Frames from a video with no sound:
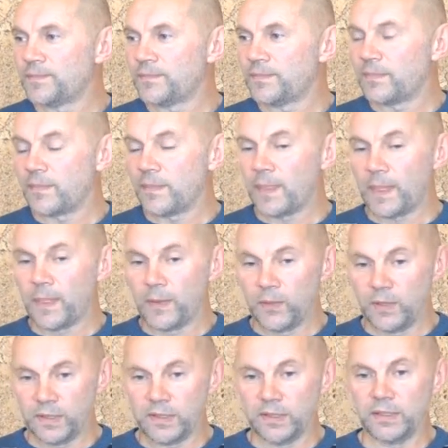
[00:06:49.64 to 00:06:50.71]
And then
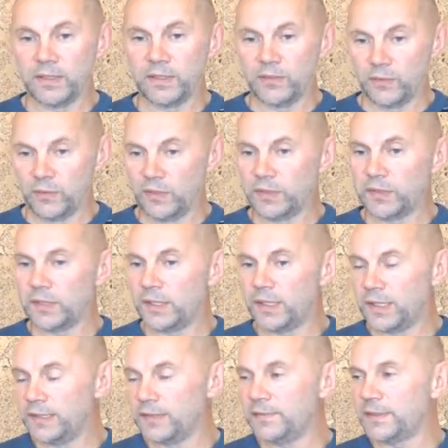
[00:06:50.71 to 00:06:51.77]
it happens exactly as
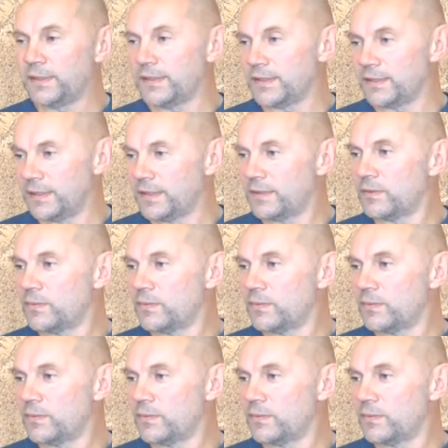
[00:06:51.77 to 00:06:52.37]
I imagined.